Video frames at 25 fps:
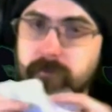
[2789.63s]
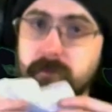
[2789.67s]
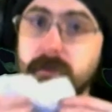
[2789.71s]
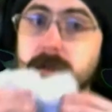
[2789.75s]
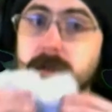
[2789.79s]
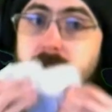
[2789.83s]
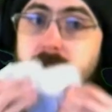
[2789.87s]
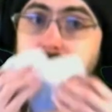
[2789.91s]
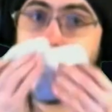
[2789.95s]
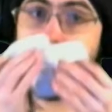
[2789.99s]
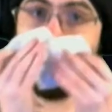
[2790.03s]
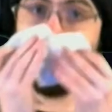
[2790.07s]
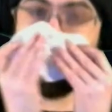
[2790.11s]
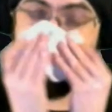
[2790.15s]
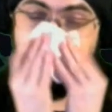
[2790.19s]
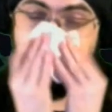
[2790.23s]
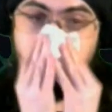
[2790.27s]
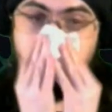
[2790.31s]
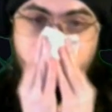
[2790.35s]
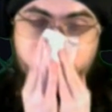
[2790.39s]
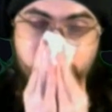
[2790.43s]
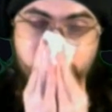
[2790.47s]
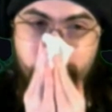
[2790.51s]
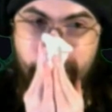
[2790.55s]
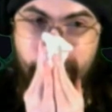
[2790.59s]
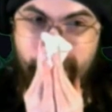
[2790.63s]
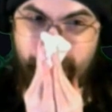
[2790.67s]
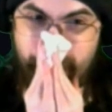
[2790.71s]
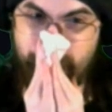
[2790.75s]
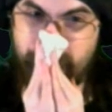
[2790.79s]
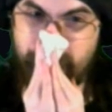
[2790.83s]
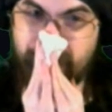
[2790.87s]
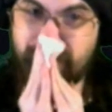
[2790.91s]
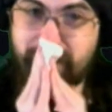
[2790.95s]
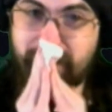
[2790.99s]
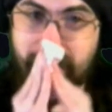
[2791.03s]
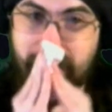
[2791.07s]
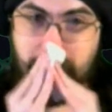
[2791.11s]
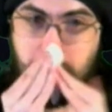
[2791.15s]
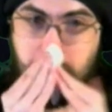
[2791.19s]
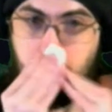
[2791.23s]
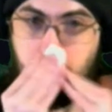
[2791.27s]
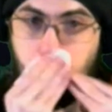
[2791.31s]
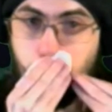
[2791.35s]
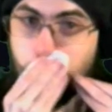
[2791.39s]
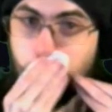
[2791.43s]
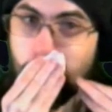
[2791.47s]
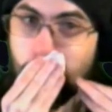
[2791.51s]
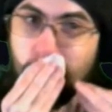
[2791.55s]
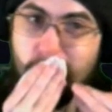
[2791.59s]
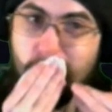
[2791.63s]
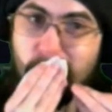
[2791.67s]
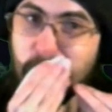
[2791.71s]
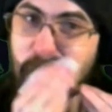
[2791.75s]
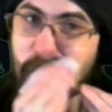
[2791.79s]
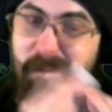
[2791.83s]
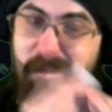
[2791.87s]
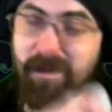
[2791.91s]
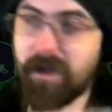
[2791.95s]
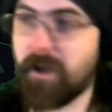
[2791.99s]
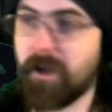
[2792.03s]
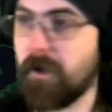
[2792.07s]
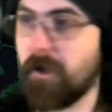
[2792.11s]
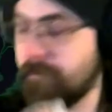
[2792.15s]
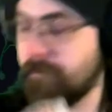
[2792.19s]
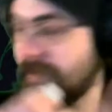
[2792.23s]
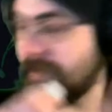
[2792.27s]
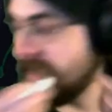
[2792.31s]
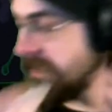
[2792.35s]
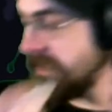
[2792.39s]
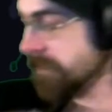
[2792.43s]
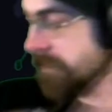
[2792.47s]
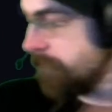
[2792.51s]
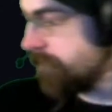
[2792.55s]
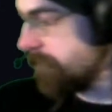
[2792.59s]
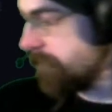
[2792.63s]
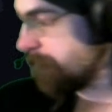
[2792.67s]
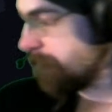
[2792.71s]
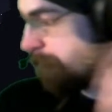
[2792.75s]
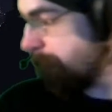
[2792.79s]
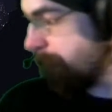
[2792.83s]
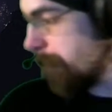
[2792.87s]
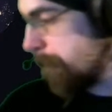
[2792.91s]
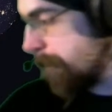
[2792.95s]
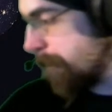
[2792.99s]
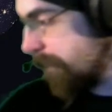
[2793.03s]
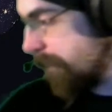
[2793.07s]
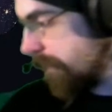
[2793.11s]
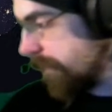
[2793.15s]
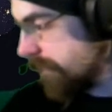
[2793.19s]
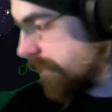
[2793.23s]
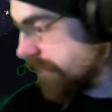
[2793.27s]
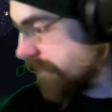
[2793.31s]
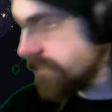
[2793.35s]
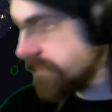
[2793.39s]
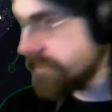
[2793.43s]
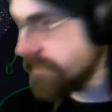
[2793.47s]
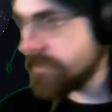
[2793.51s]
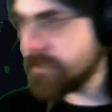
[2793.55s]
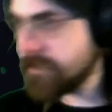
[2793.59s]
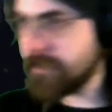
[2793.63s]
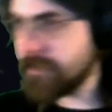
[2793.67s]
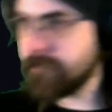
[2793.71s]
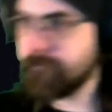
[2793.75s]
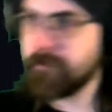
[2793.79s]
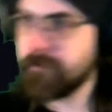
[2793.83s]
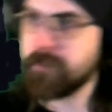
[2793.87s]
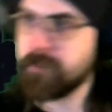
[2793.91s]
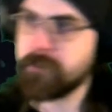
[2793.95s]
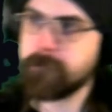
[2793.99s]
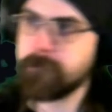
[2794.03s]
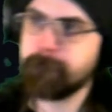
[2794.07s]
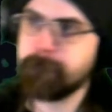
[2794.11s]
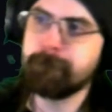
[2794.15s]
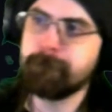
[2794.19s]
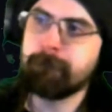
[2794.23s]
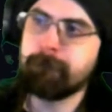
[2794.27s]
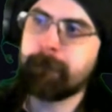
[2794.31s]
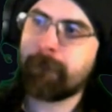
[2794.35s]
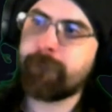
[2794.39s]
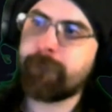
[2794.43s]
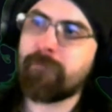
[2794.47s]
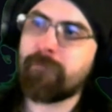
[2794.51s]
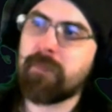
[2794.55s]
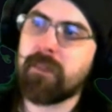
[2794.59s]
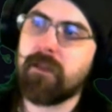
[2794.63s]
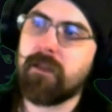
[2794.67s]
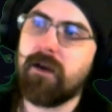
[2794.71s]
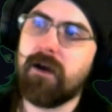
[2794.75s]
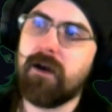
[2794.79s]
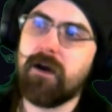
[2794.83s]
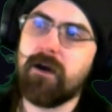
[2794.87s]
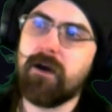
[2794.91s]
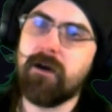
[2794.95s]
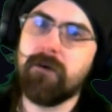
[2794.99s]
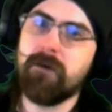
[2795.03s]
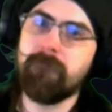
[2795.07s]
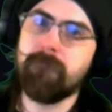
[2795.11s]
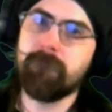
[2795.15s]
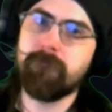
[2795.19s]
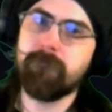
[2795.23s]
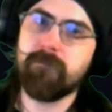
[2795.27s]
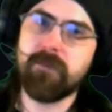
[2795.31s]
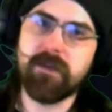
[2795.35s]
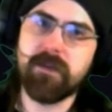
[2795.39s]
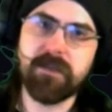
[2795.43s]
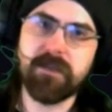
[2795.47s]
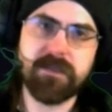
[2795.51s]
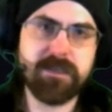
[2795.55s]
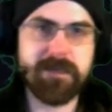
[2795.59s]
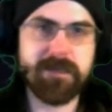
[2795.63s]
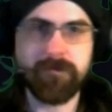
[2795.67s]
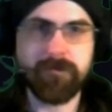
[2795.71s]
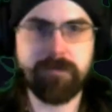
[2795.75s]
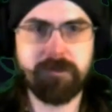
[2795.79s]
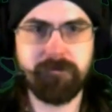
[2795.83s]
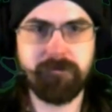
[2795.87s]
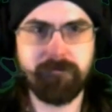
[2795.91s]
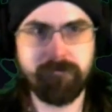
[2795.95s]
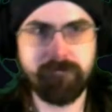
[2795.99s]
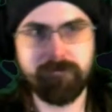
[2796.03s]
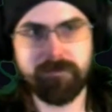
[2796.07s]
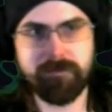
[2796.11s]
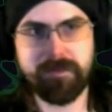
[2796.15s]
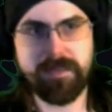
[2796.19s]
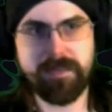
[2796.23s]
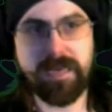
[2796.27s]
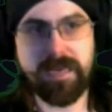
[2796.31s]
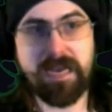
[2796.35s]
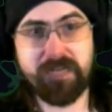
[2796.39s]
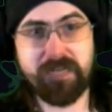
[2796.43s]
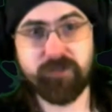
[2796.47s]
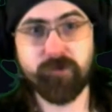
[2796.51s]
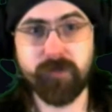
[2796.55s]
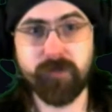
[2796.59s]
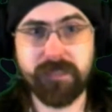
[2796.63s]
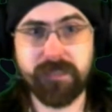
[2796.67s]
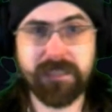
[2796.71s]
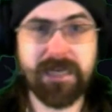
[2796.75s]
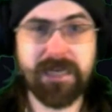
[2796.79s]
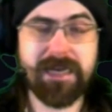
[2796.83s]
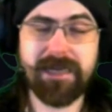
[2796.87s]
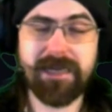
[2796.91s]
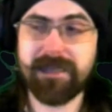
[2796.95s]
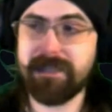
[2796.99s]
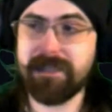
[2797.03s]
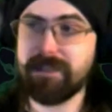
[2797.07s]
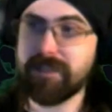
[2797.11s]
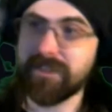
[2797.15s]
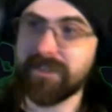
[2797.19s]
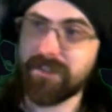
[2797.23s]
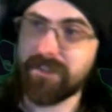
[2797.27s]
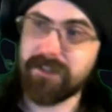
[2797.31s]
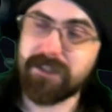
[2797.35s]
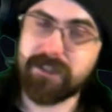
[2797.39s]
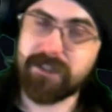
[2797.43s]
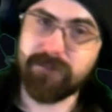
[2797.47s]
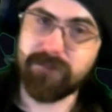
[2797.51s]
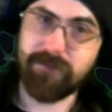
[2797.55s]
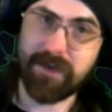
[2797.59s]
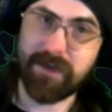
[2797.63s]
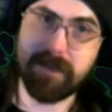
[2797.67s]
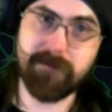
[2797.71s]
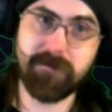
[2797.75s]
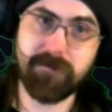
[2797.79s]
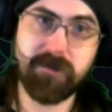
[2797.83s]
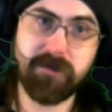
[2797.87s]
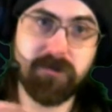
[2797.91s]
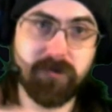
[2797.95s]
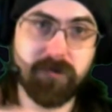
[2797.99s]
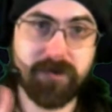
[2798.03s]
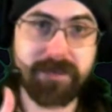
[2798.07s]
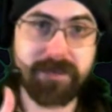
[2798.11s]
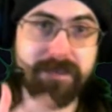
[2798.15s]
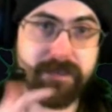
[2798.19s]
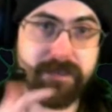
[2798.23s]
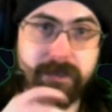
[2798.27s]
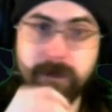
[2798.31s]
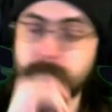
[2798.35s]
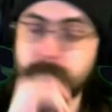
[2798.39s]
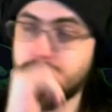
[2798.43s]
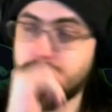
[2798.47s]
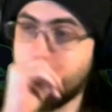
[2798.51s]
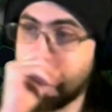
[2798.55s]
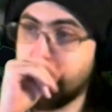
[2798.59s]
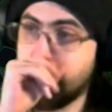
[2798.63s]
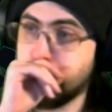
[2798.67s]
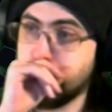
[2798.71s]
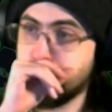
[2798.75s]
So you get all of that hyping up and excitement, except the actual tech has developed quite slowly,